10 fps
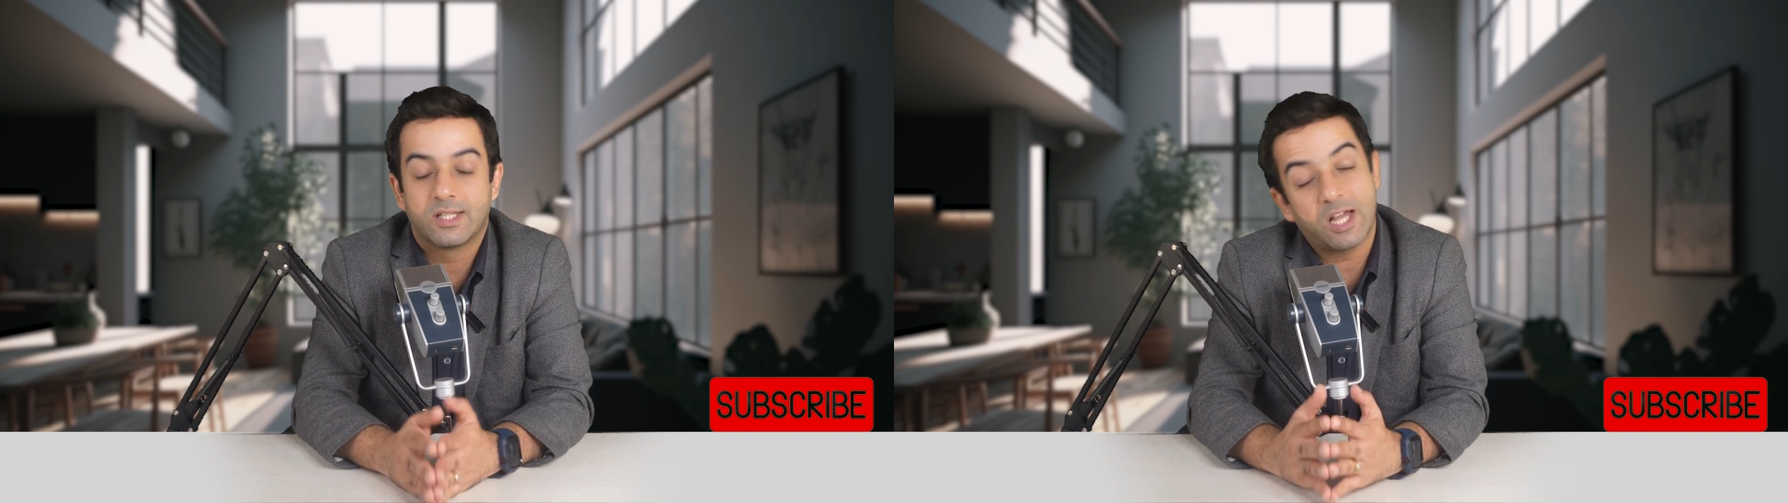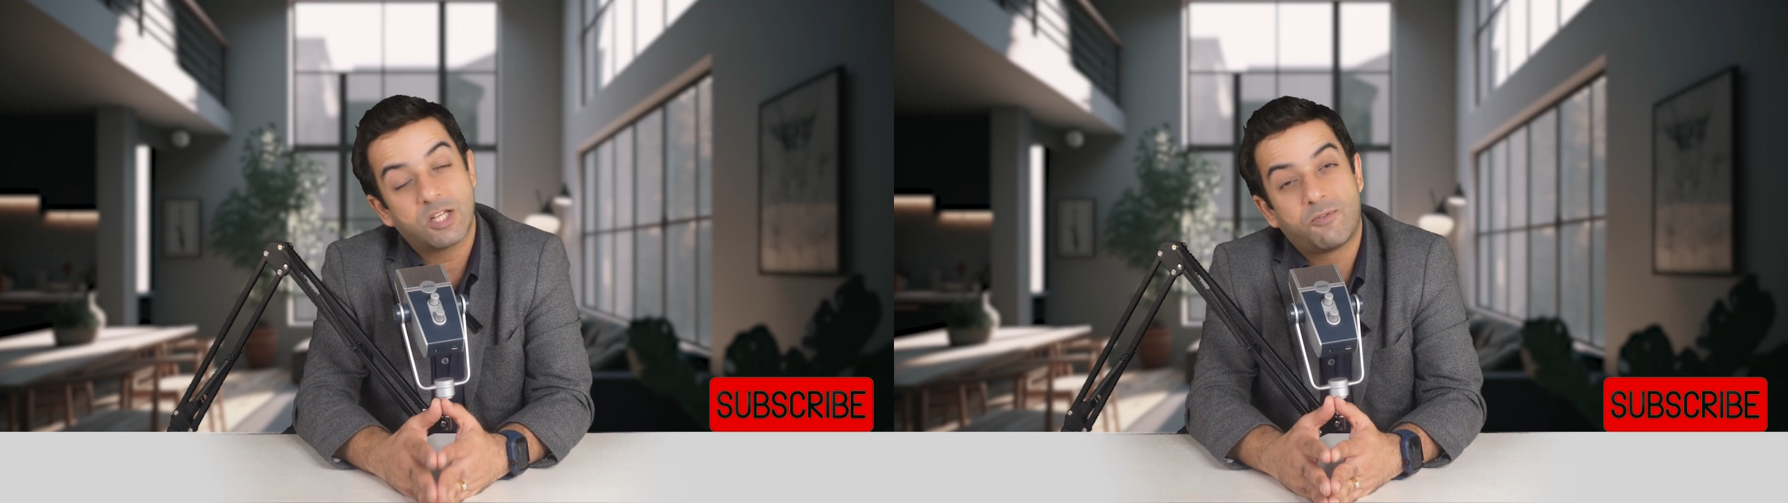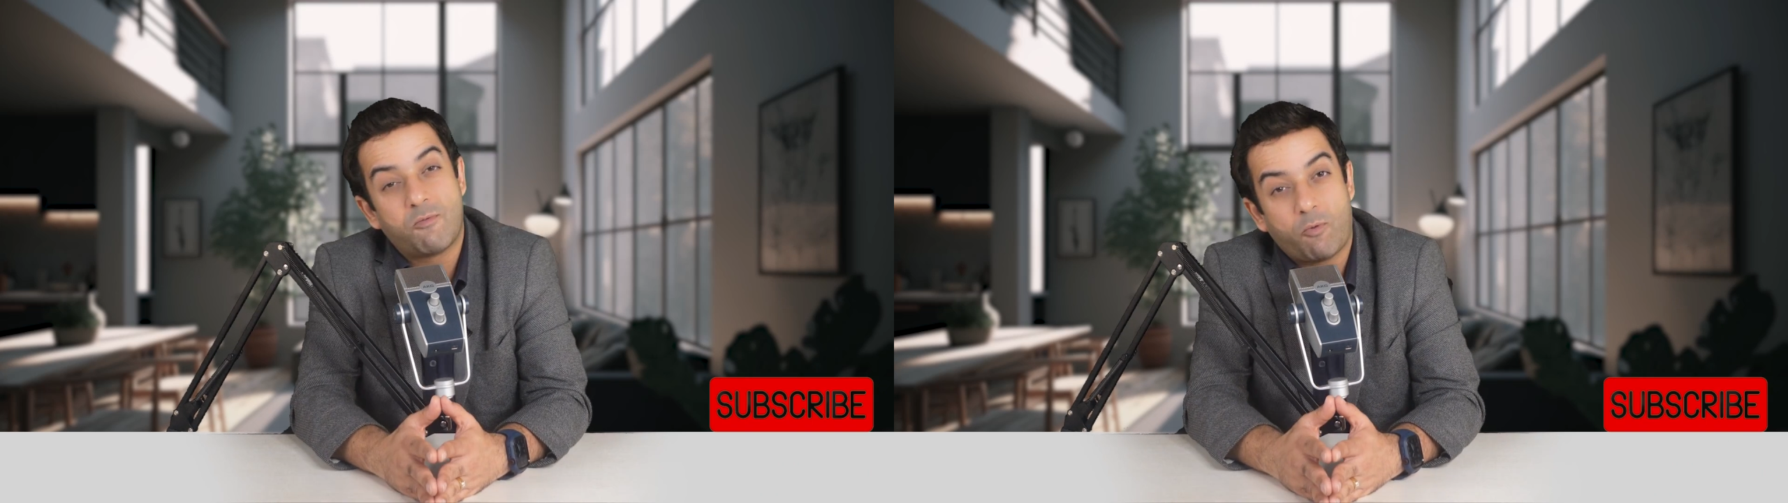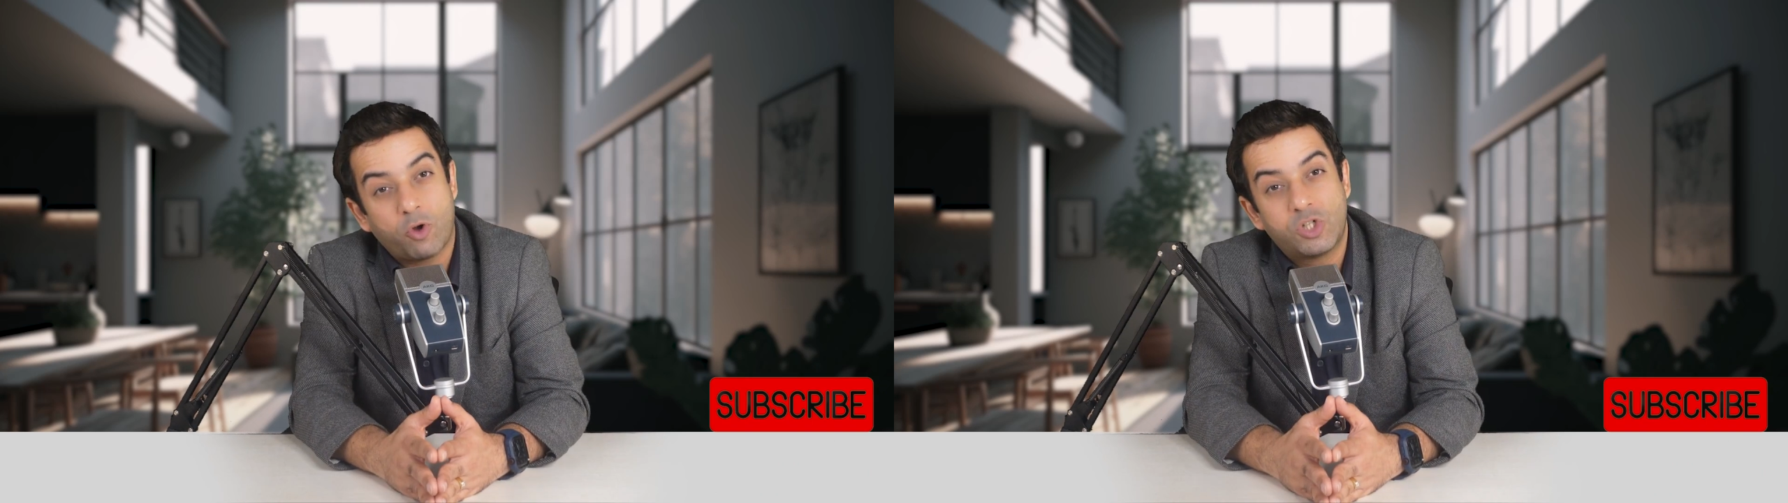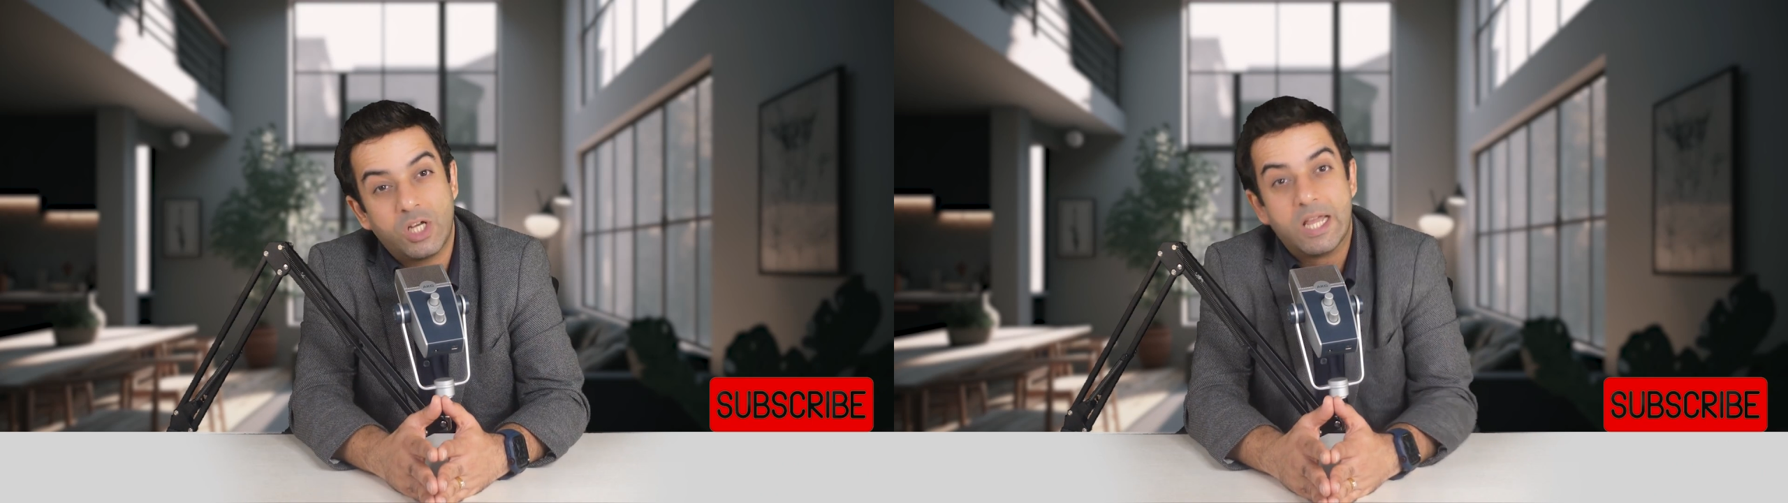Thanks for
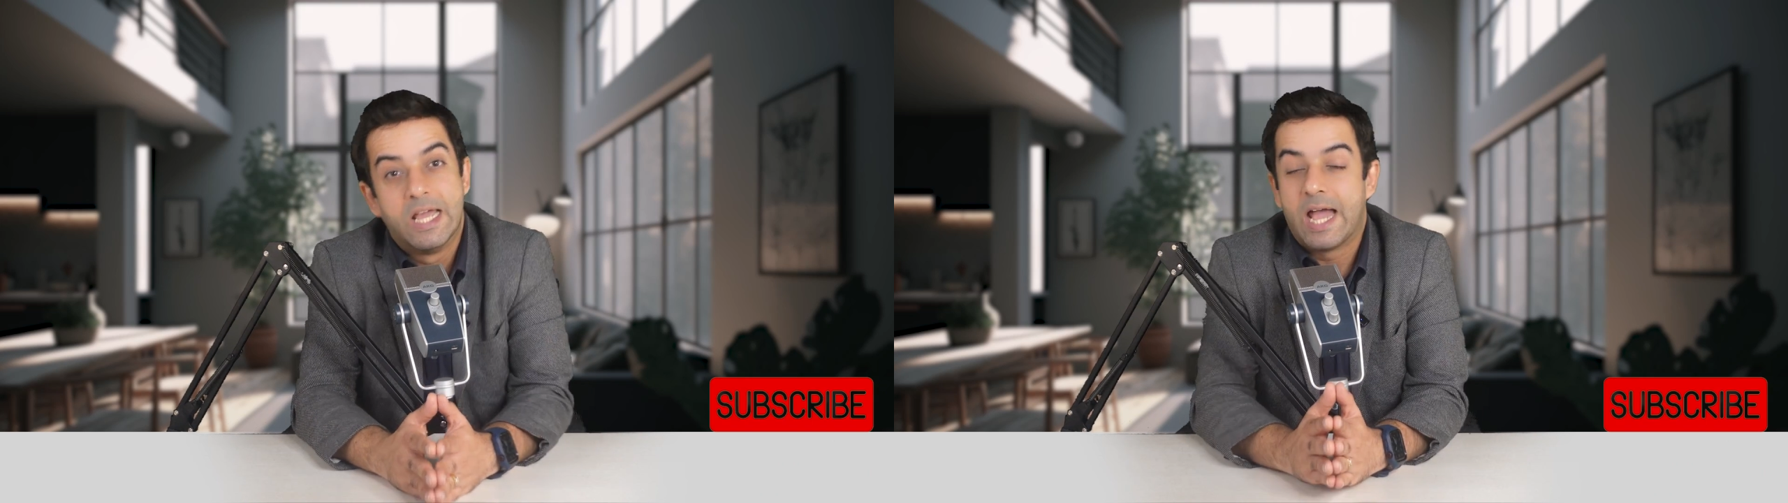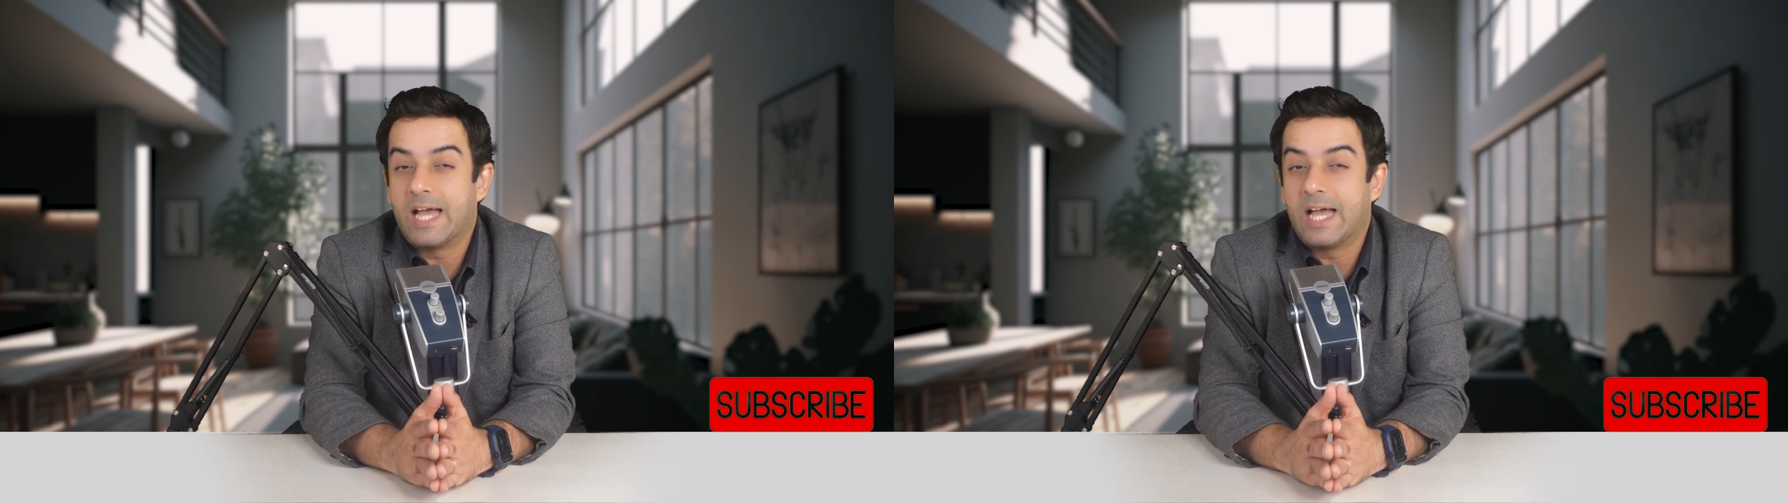watching